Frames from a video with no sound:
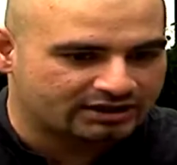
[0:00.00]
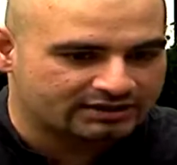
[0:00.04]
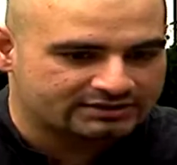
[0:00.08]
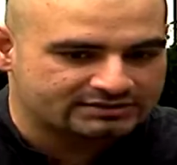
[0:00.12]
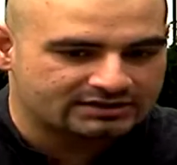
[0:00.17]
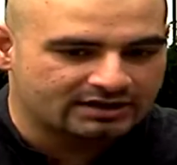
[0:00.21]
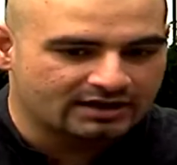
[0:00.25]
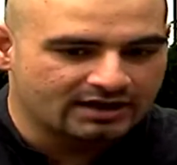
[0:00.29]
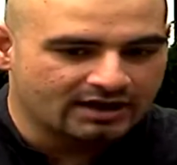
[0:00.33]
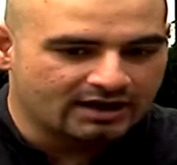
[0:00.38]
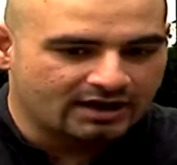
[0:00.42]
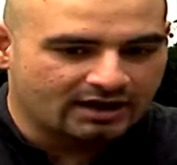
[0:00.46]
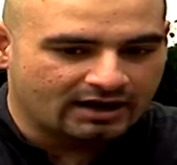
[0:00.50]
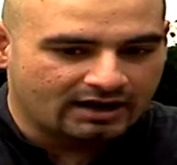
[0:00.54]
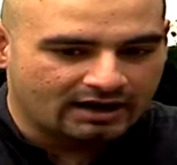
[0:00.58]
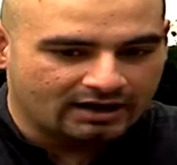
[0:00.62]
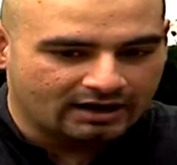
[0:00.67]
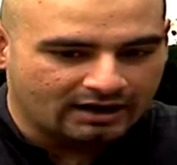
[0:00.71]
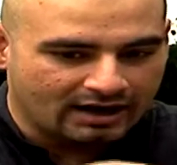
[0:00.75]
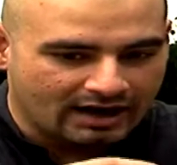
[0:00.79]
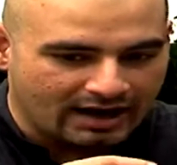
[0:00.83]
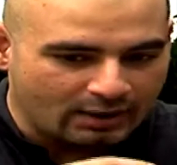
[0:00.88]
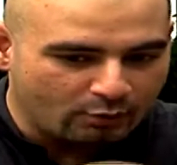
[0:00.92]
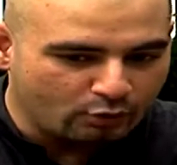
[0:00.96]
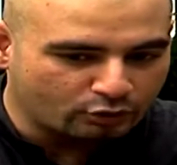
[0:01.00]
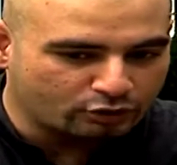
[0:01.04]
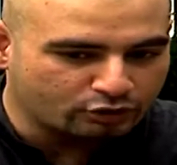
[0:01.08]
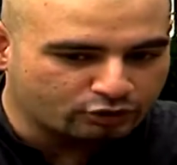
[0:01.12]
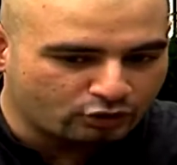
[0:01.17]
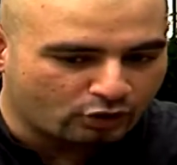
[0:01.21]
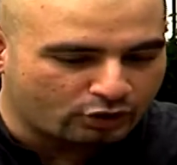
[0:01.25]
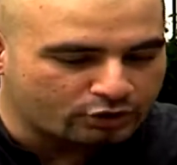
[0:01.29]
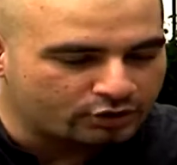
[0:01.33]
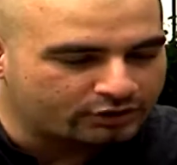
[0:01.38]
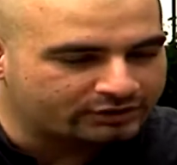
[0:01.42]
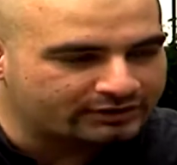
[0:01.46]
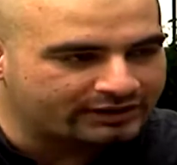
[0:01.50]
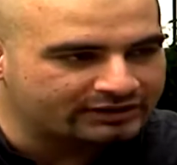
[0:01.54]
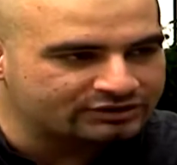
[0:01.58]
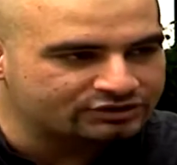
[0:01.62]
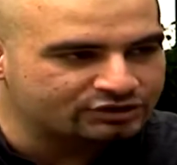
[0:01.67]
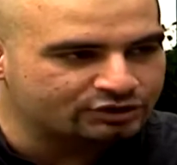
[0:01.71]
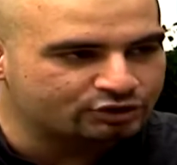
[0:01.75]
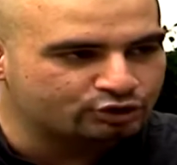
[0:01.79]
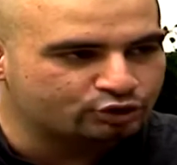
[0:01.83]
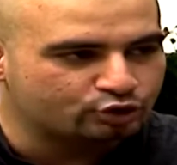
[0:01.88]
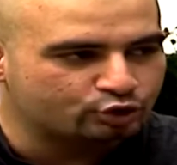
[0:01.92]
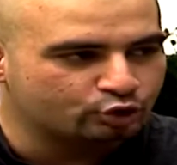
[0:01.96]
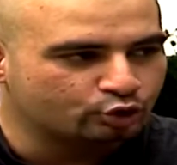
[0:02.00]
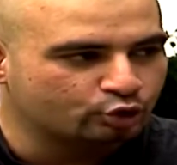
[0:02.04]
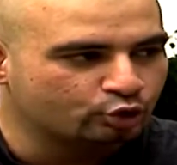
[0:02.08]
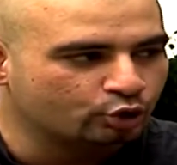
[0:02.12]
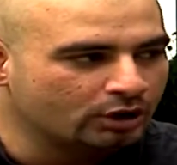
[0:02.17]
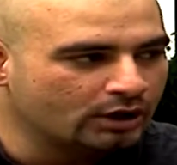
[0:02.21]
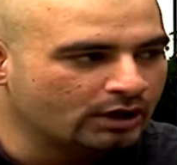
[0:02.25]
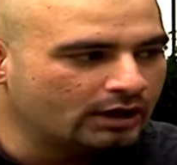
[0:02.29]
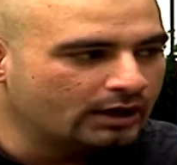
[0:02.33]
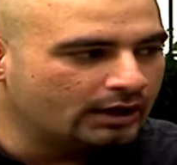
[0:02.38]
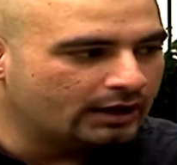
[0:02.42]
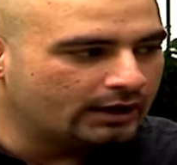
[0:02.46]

change. I want to draw your attention to